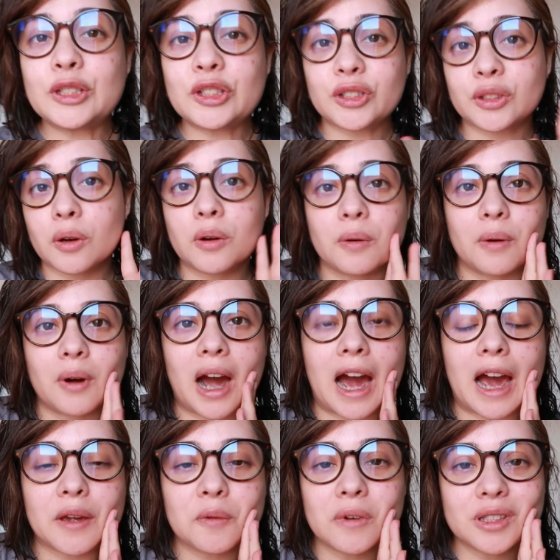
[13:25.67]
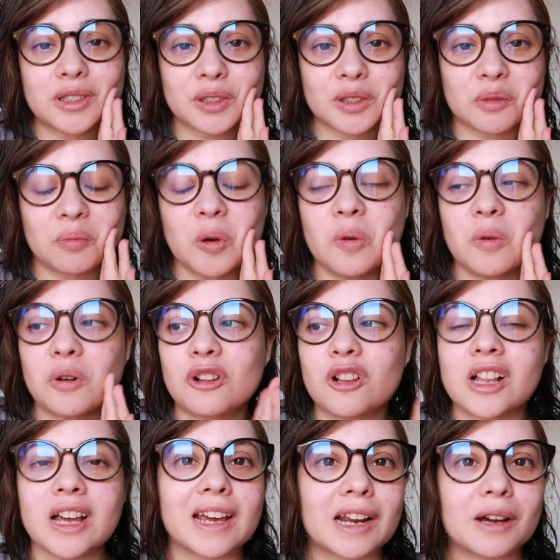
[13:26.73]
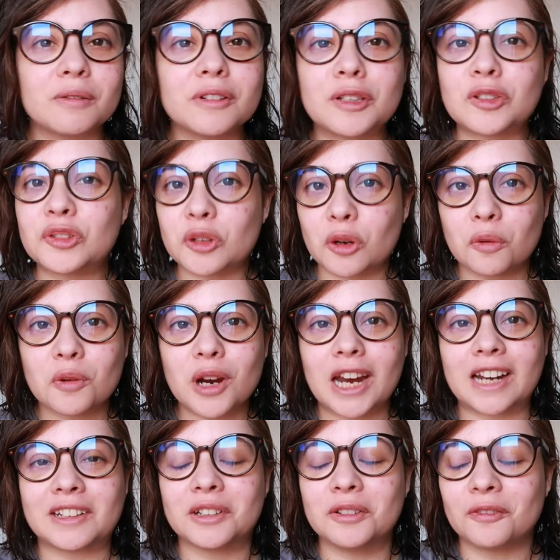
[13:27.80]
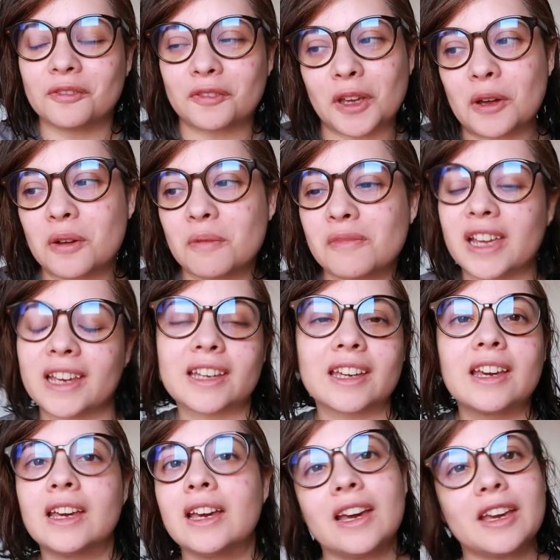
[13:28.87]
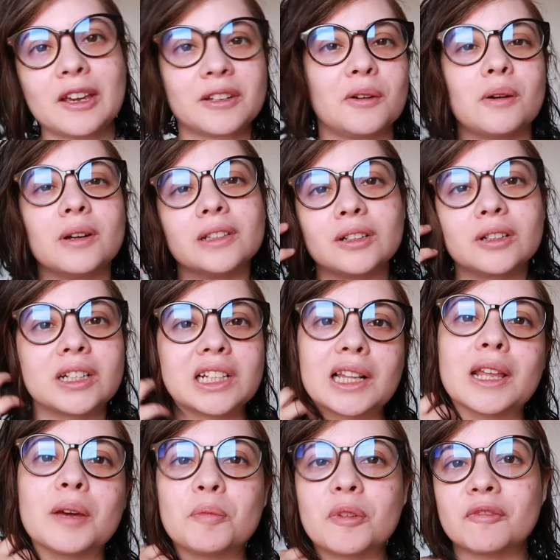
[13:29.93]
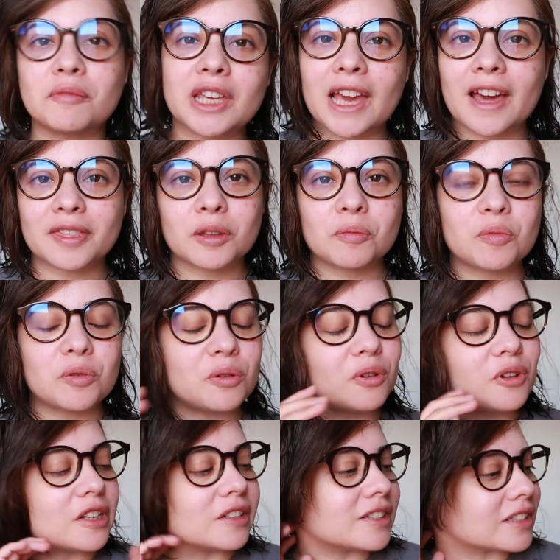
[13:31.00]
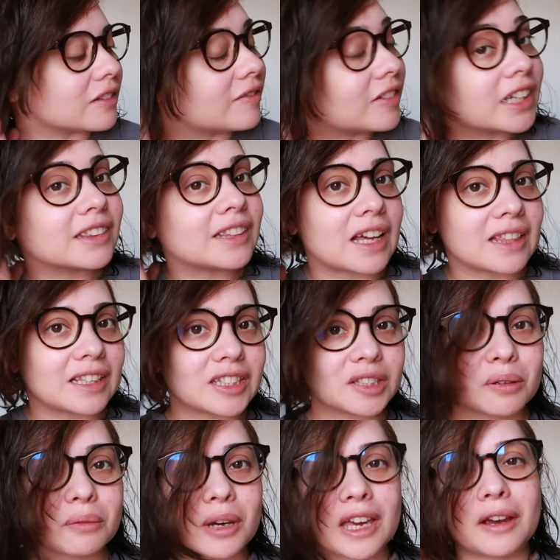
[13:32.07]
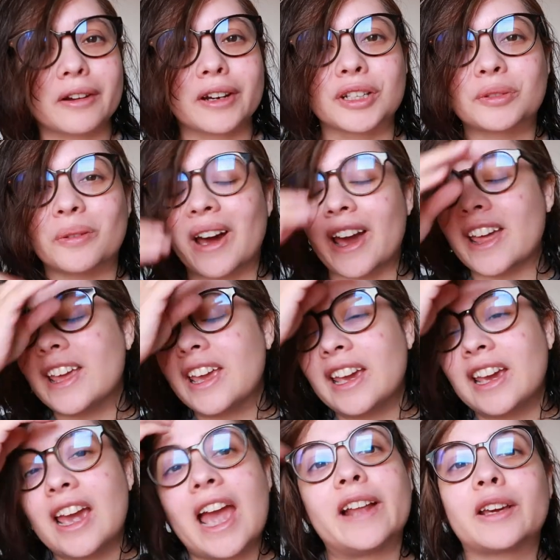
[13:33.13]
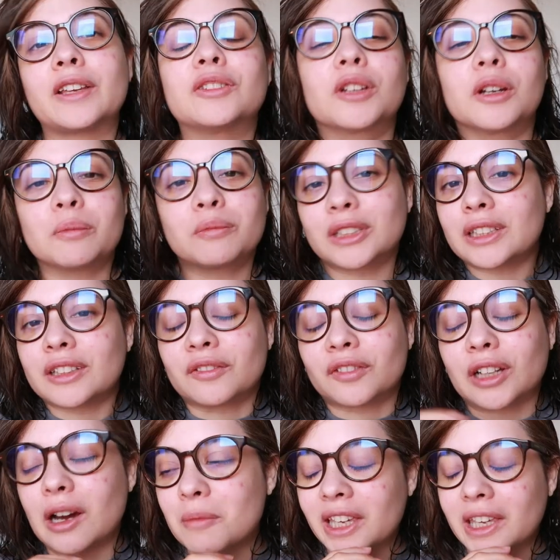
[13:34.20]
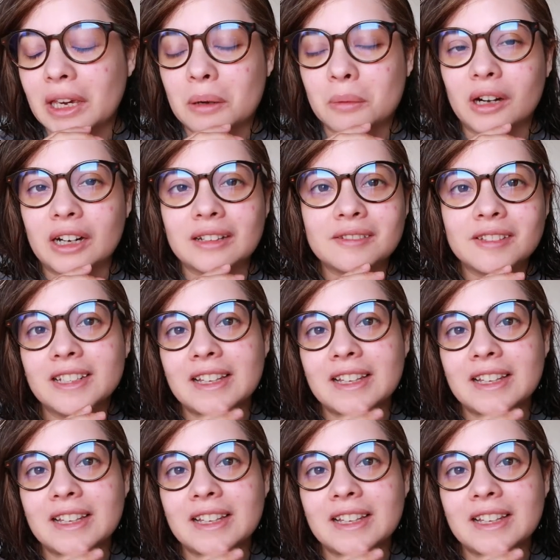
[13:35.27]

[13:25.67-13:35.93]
So I went to the pool and I was so ready to film, like, you know, a little clip of me at the pool and stuff like that. That's why my hair is wet. And I completely forgot my camera.